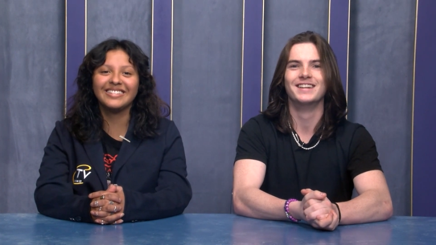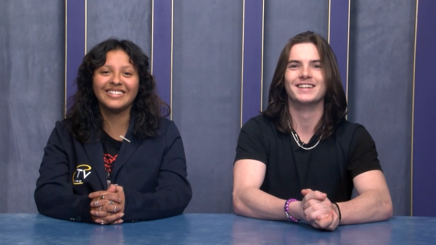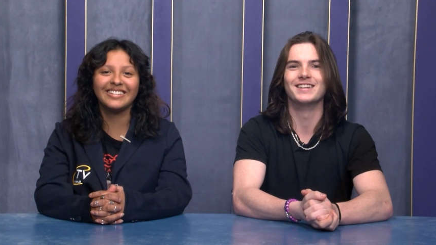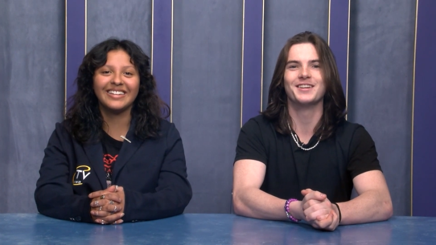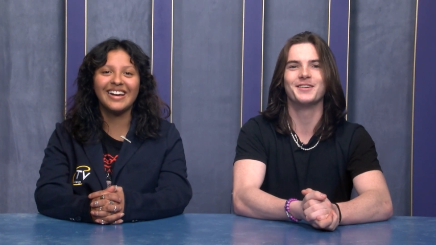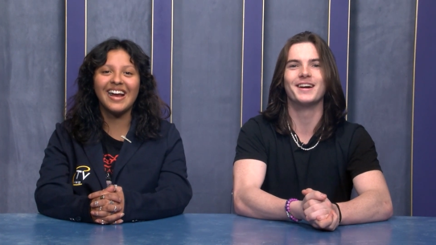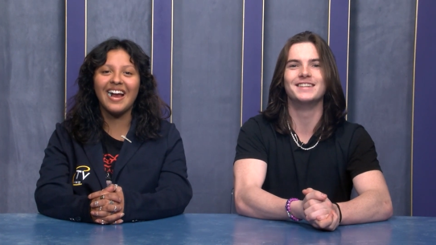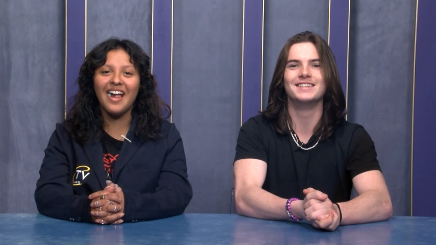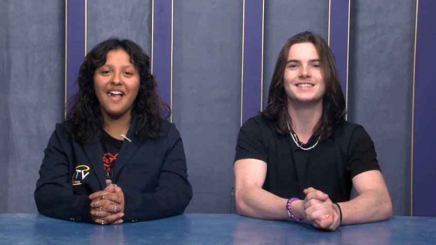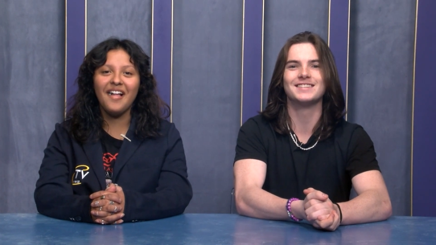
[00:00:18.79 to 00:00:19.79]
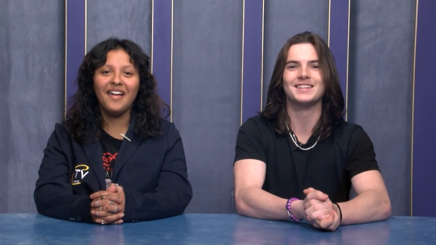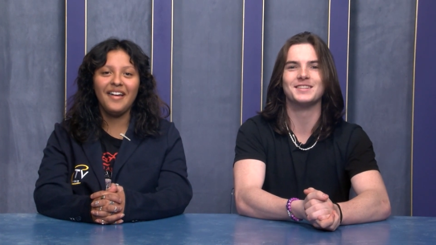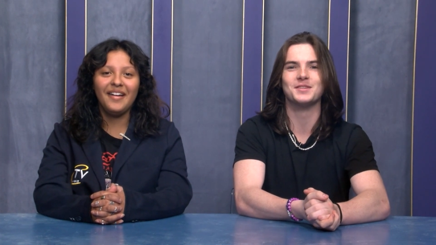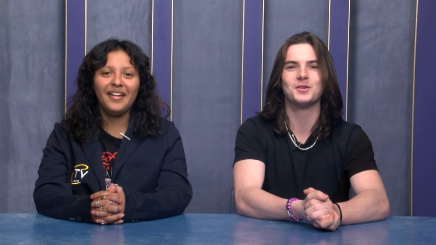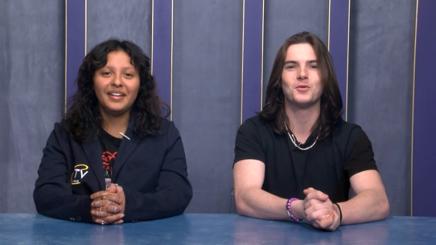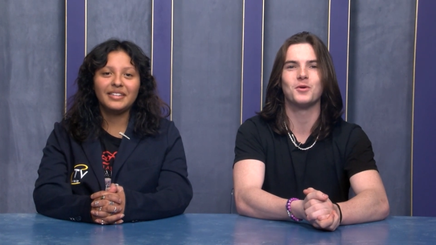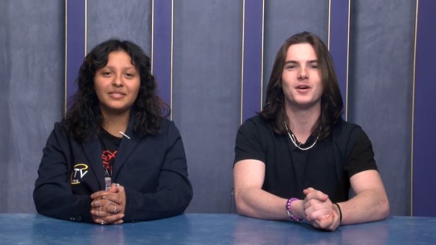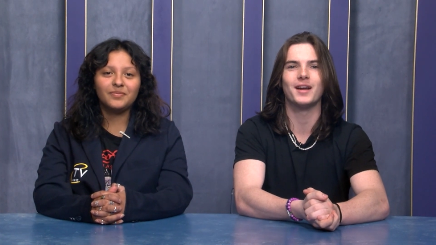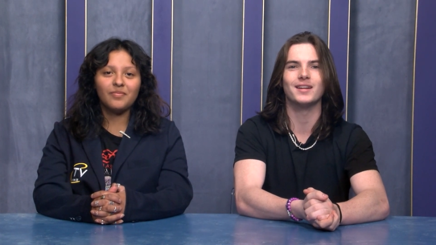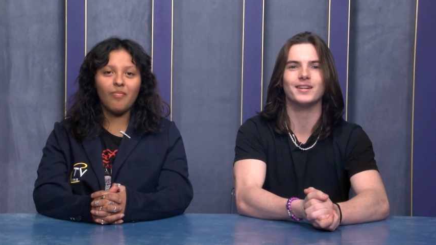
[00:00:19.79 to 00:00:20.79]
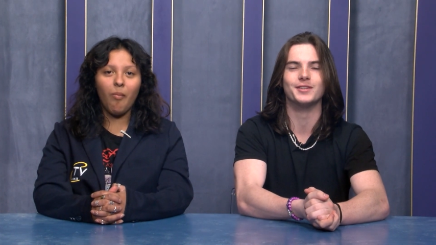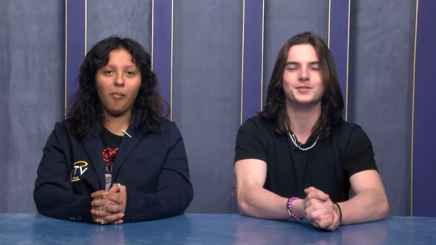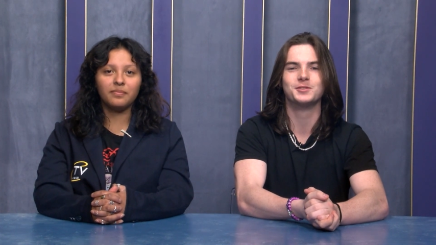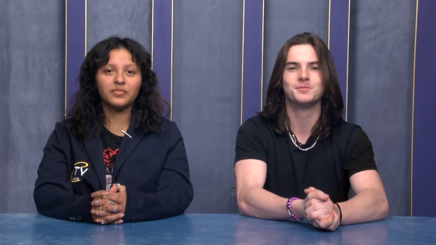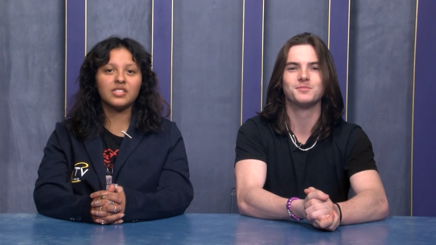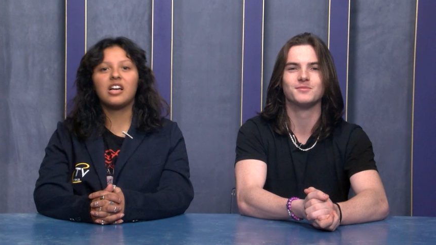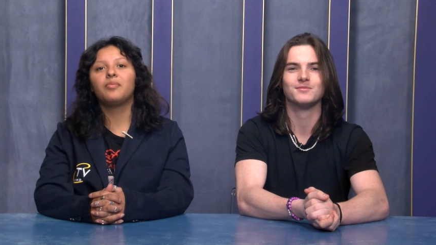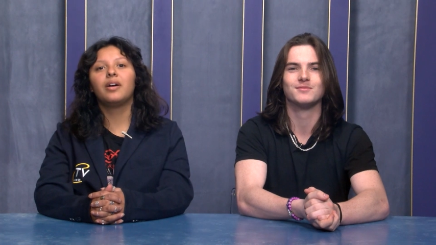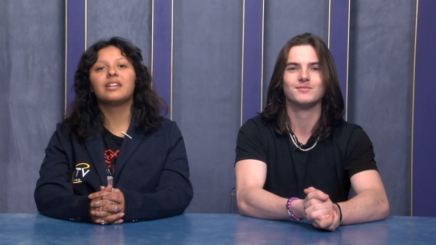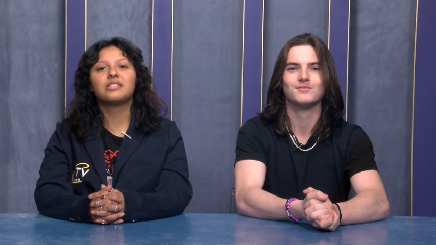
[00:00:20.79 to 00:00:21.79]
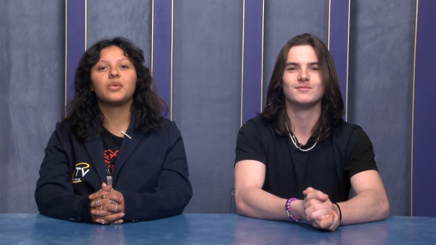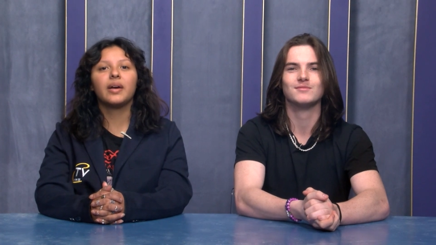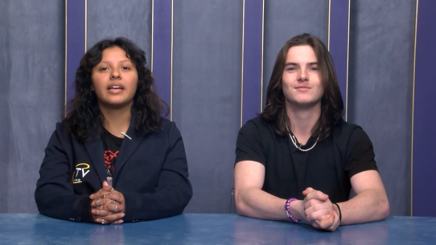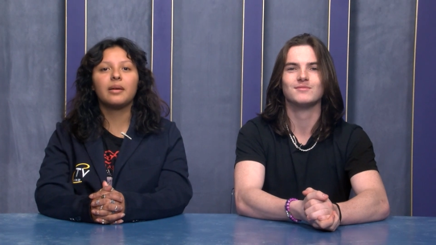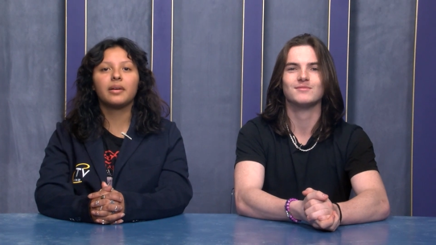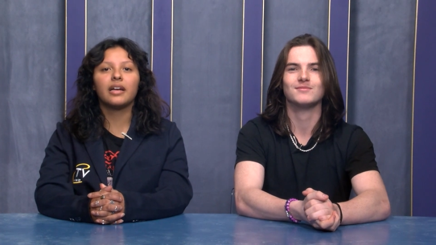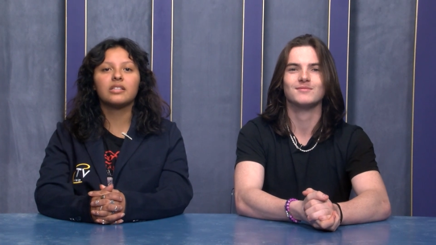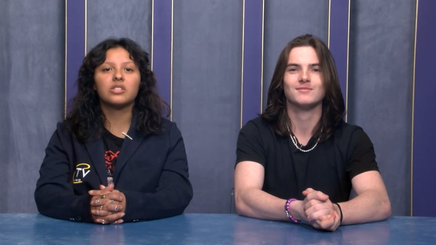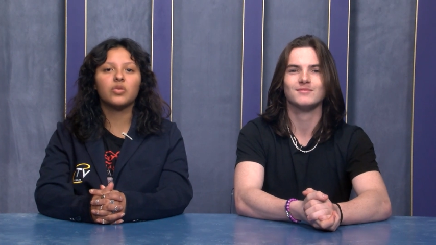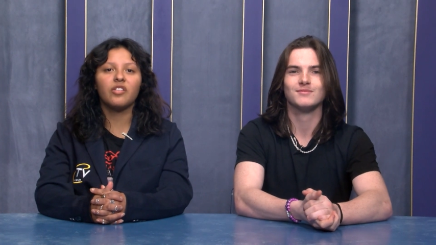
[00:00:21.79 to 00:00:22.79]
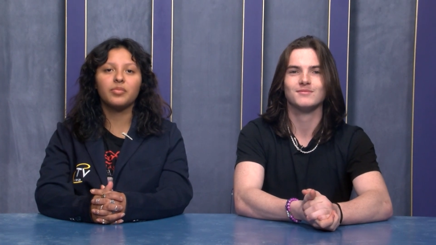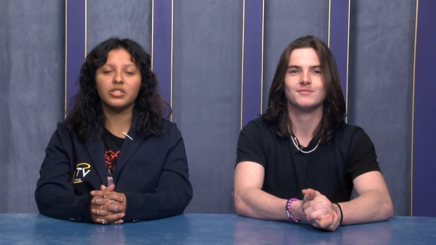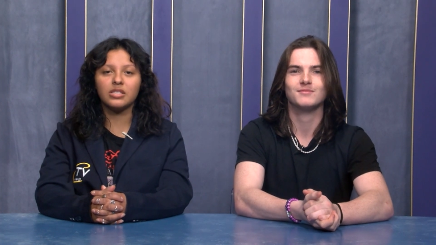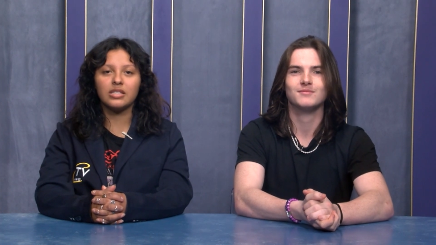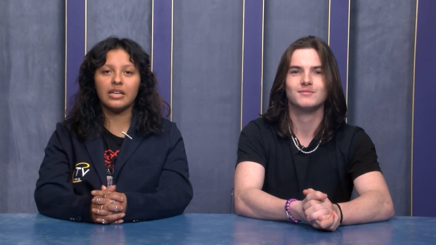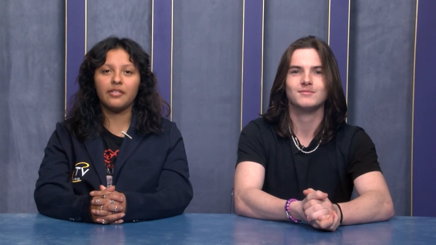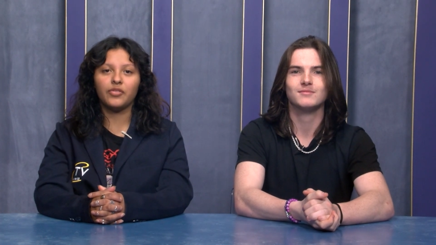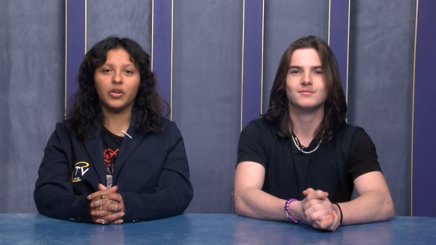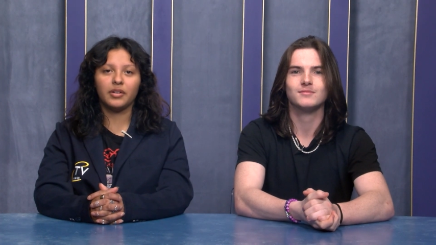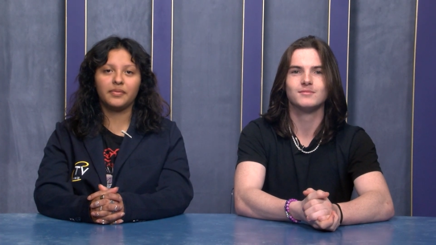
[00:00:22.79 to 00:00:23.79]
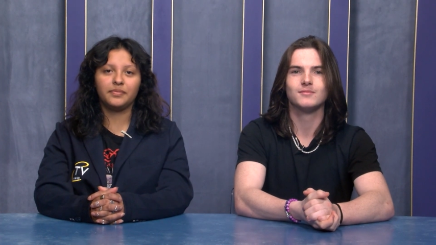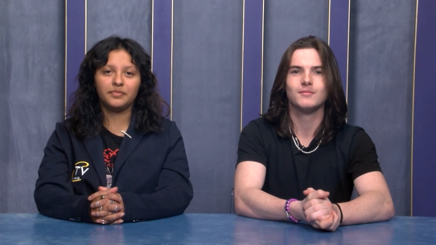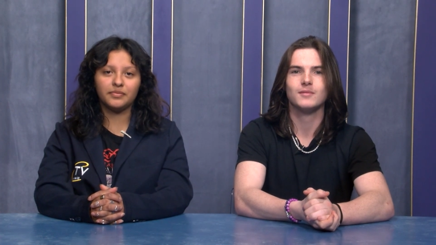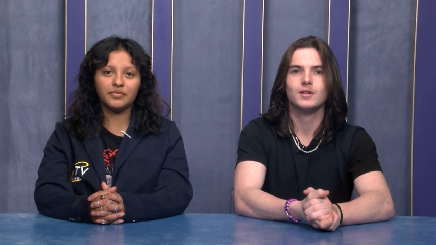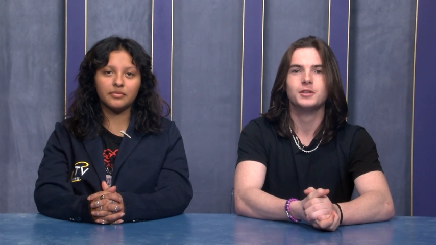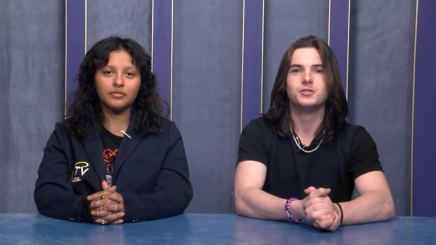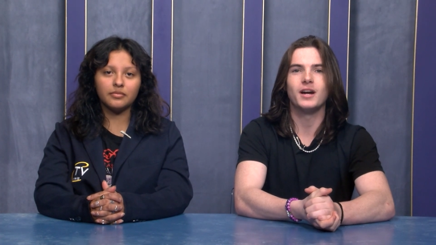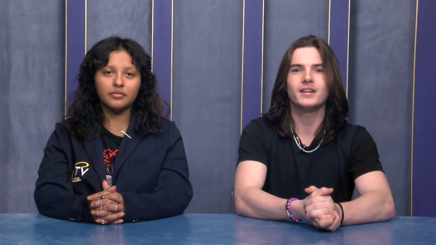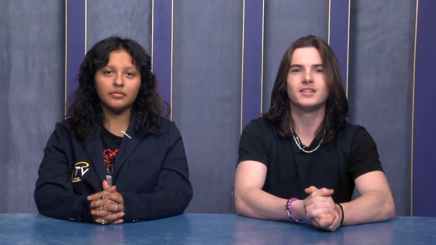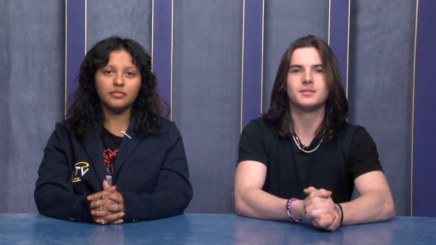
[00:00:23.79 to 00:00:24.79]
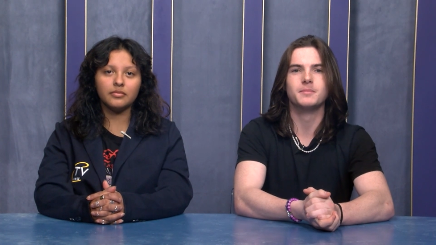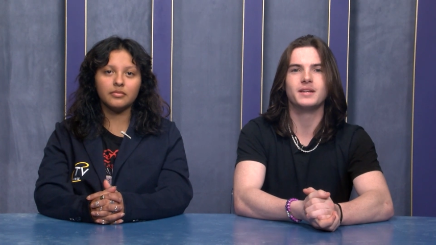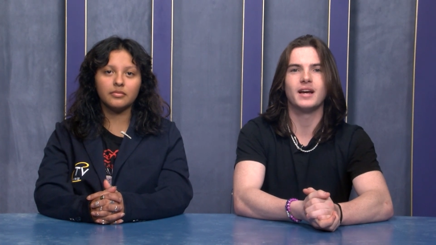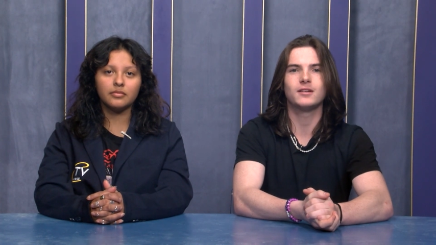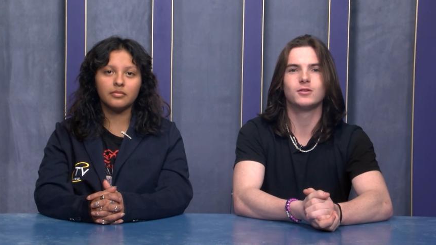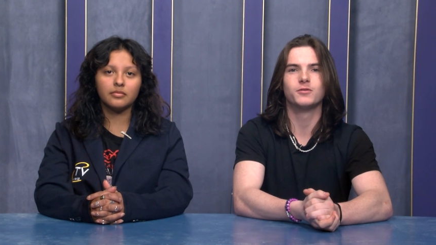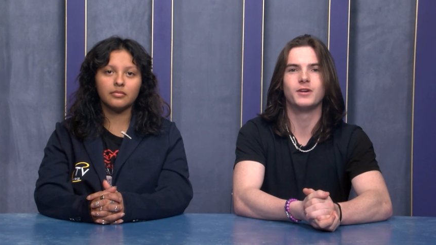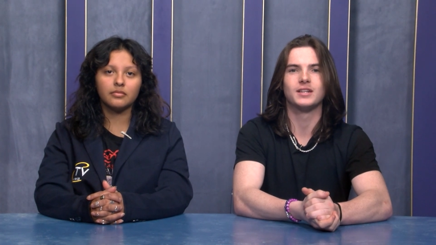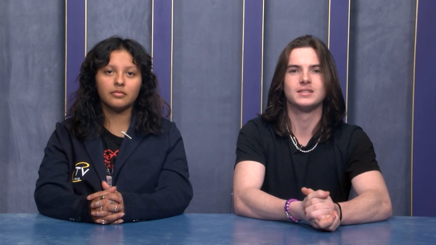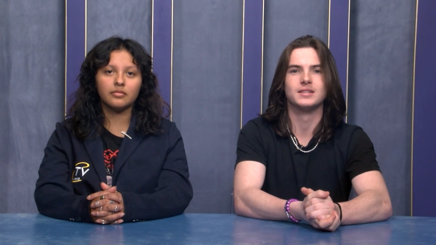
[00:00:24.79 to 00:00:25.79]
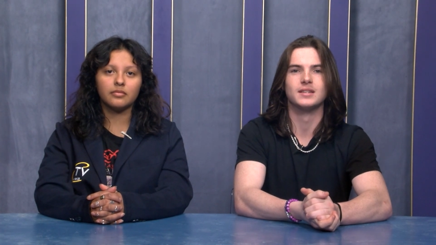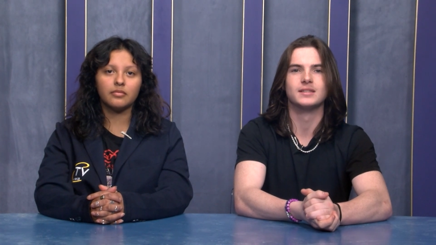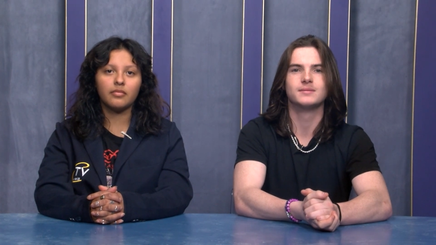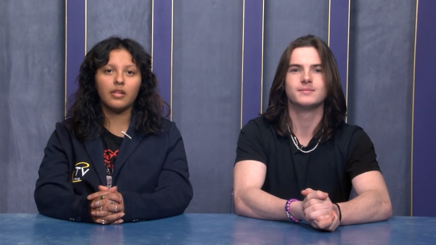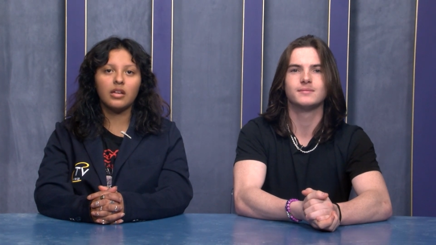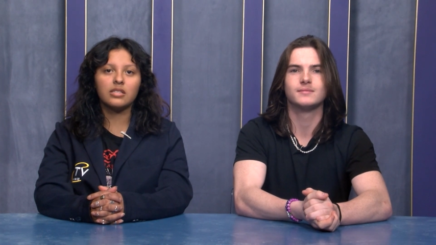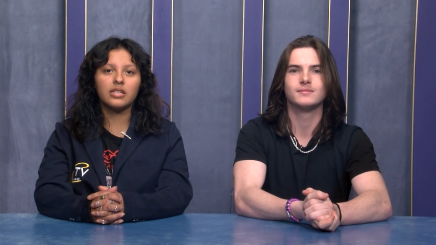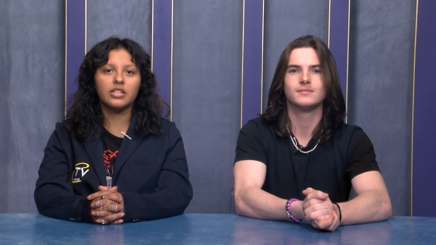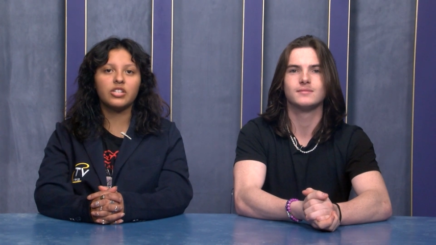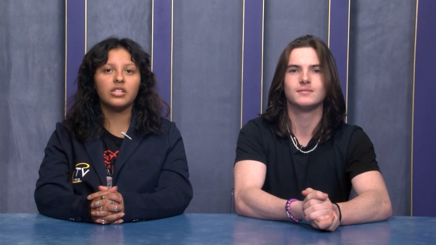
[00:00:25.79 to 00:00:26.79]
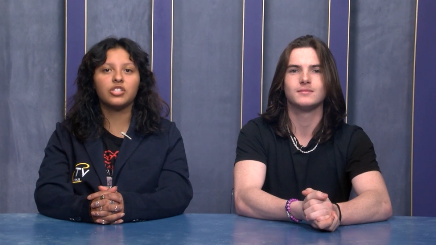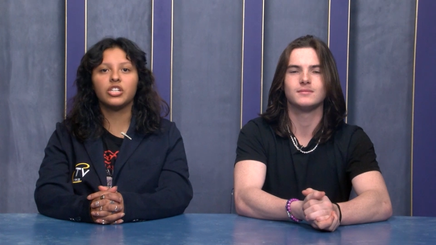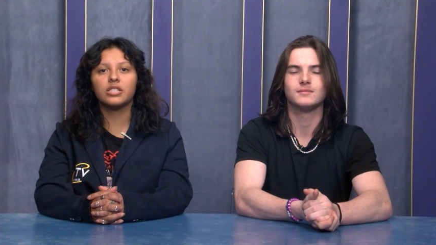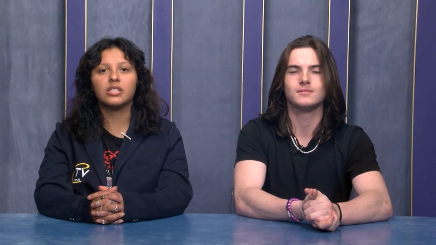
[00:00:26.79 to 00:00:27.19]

Speaker 1: and get your ID scanned in the quad at lunch.
Speaker 2: Softball has an away game against 12 Bridges today at 4.
Speaker 1: Track has a meet at Colfax today.
Speaker 2: CHS Cheer